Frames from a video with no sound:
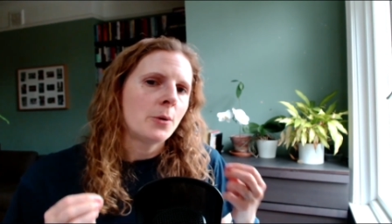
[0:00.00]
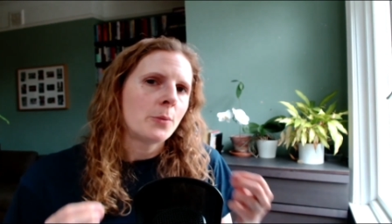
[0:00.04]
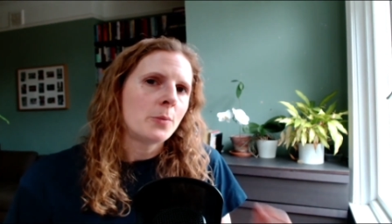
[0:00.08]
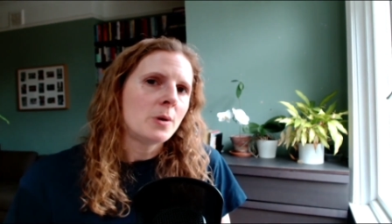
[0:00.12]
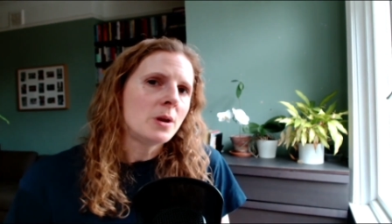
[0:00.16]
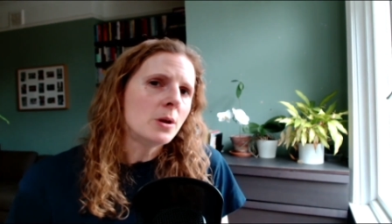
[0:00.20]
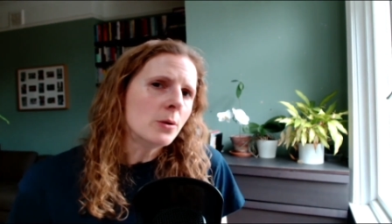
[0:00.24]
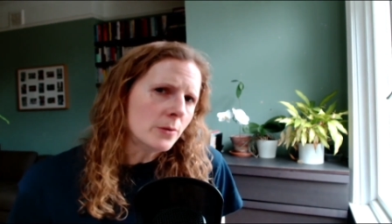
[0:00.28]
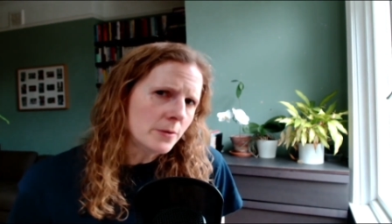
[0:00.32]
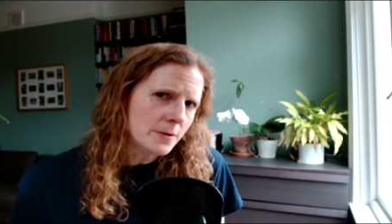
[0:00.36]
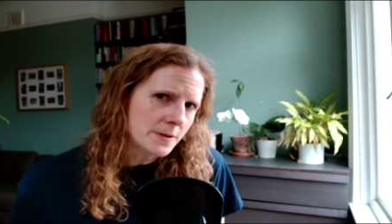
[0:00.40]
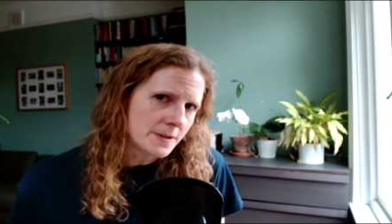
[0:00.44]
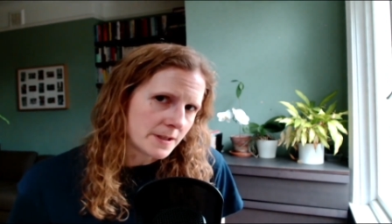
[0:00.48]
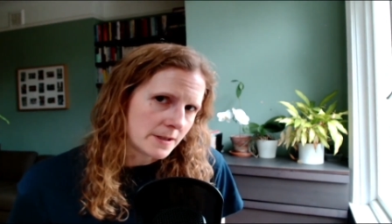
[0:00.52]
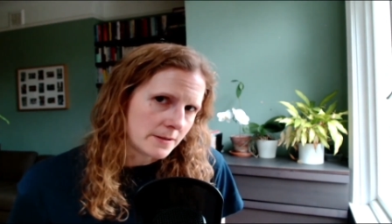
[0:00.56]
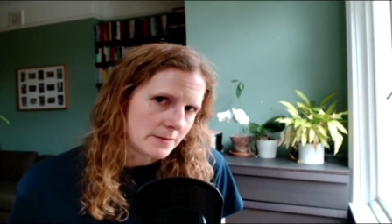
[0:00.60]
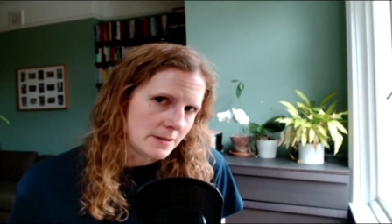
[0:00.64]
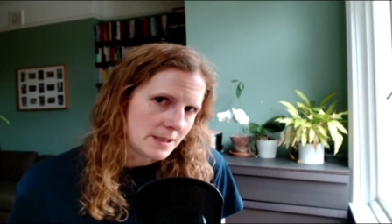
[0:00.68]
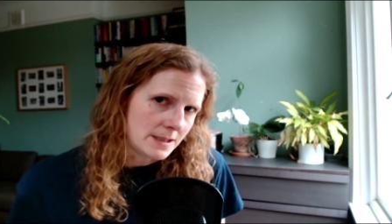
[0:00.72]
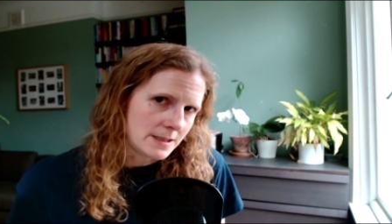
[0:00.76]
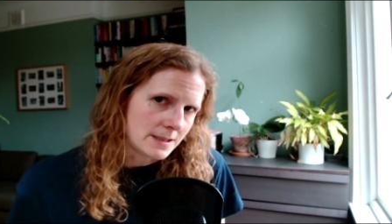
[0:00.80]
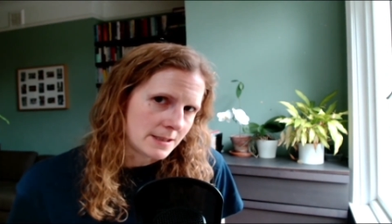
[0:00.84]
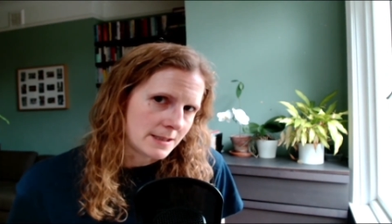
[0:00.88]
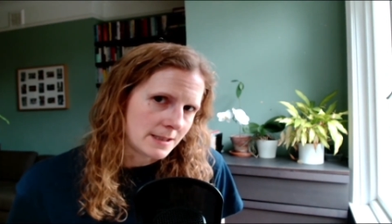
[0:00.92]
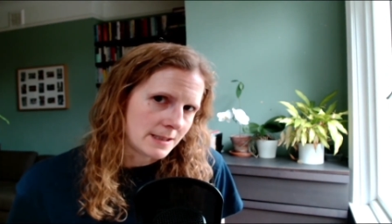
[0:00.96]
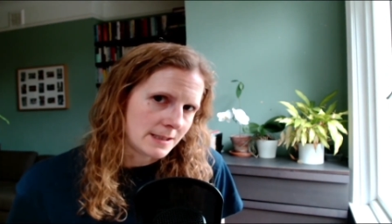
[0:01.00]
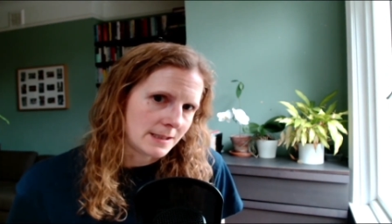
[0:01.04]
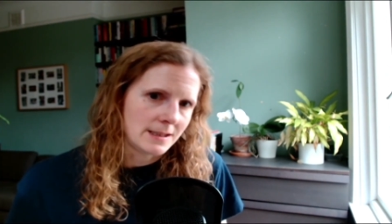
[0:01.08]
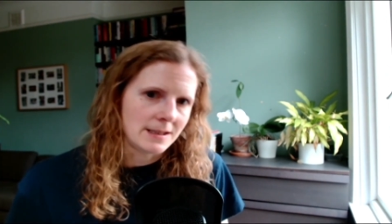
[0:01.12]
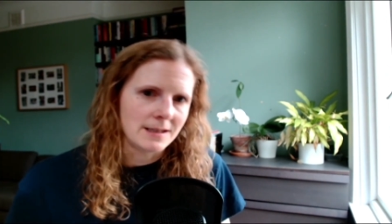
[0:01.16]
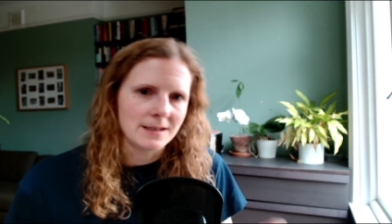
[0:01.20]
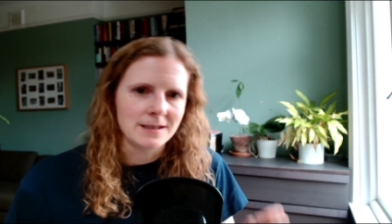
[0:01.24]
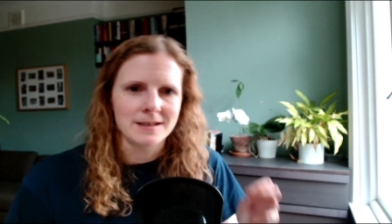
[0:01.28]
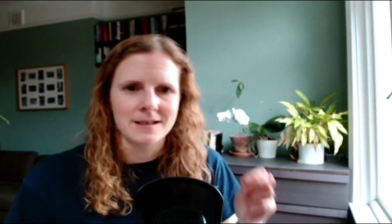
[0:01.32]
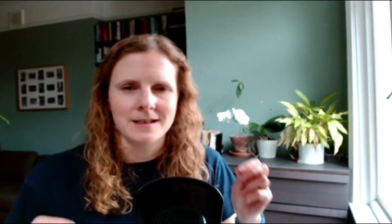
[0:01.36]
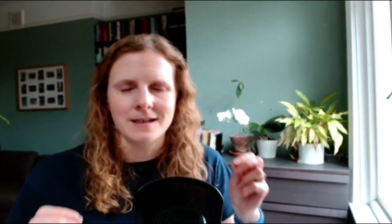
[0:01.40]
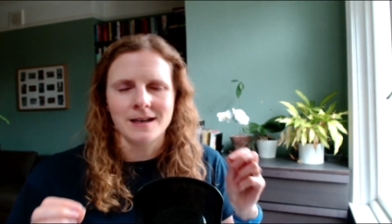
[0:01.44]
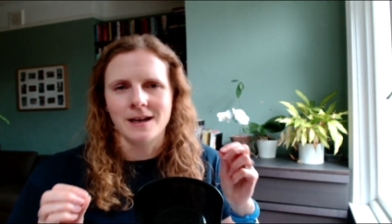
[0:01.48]
We also need to
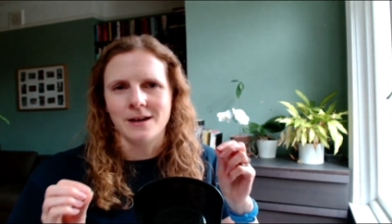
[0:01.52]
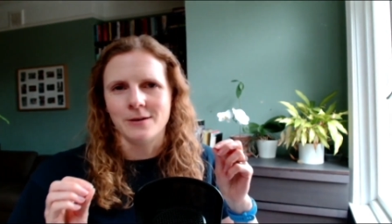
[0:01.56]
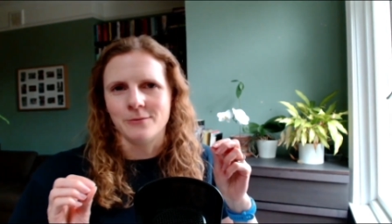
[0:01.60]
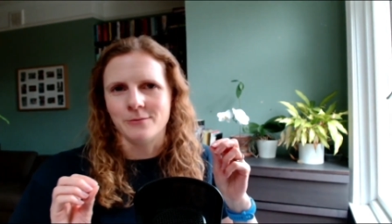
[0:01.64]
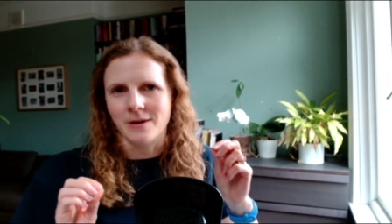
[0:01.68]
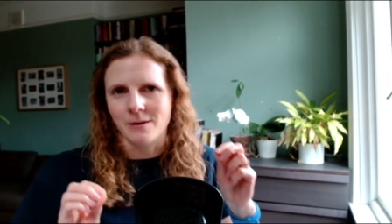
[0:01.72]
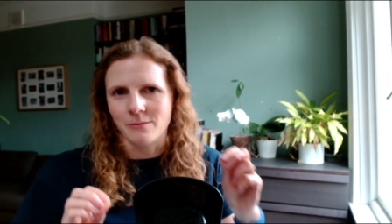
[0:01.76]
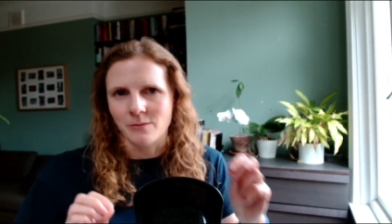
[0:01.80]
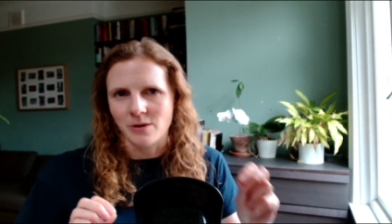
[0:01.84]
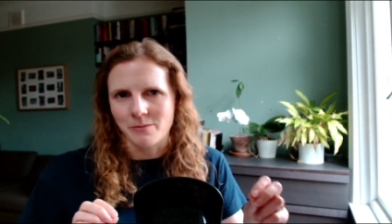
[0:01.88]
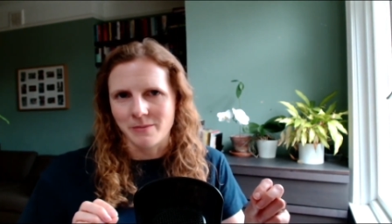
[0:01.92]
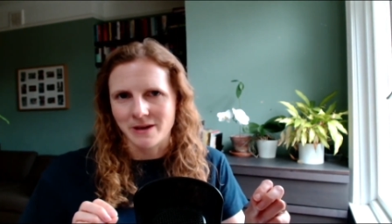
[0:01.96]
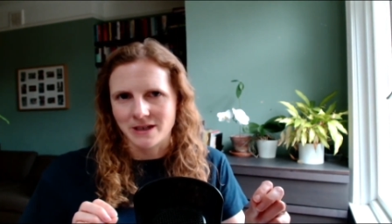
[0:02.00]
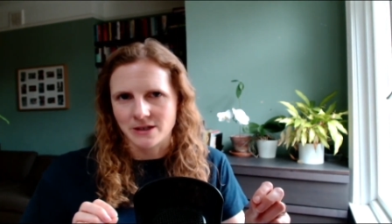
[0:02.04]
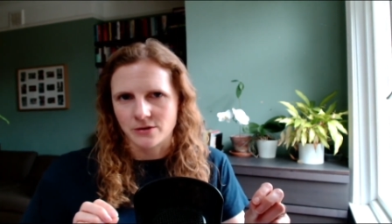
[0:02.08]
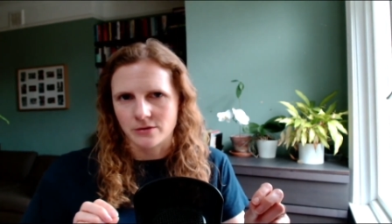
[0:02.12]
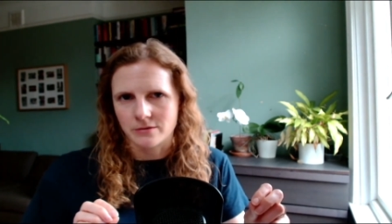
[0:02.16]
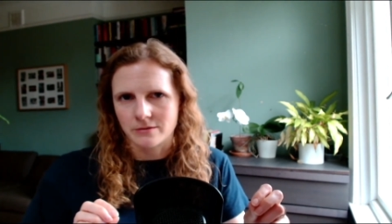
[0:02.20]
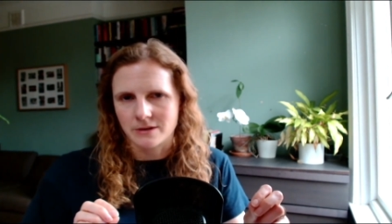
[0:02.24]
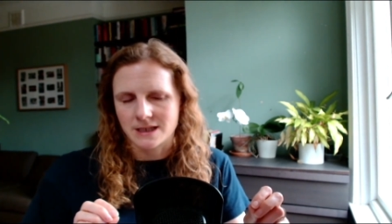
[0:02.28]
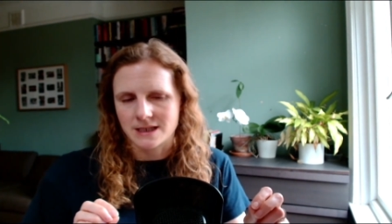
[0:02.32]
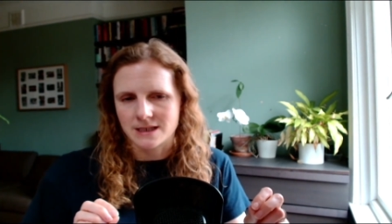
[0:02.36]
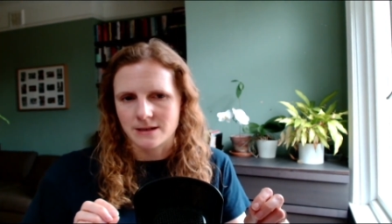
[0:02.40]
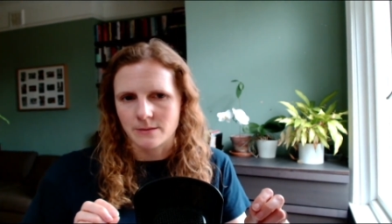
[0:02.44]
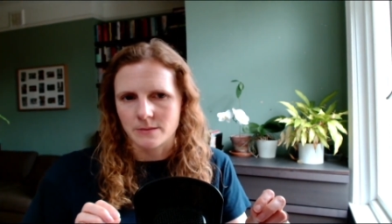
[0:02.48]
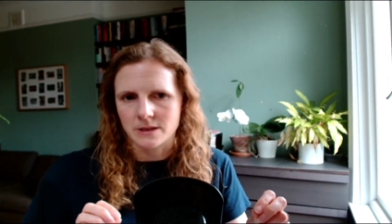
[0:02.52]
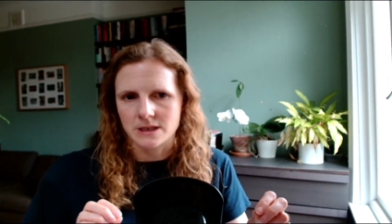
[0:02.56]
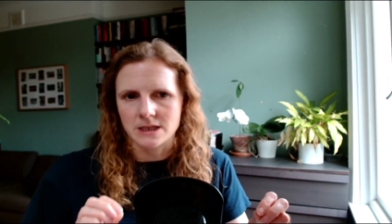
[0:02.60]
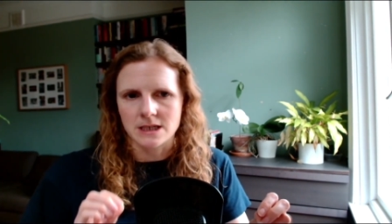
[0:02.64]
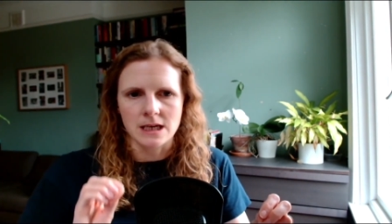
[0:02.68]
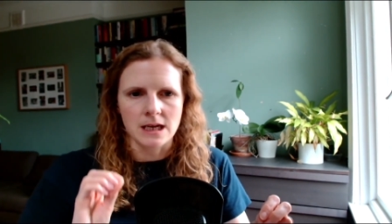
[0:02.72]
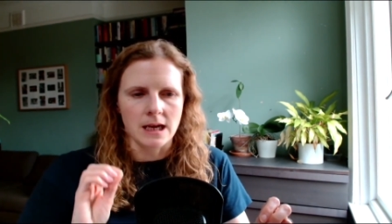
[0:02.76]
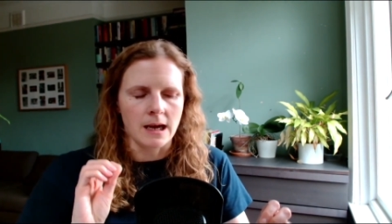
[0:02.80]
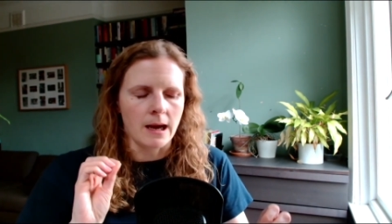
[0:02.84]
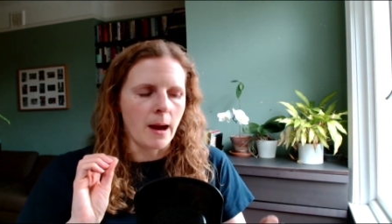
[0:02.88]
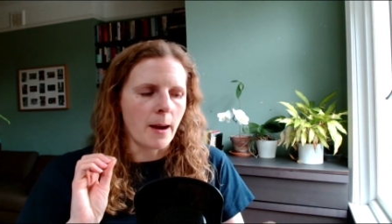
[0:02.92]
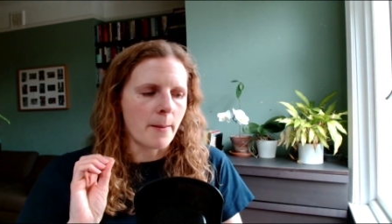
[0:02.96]
think, when we're mentoring somebody,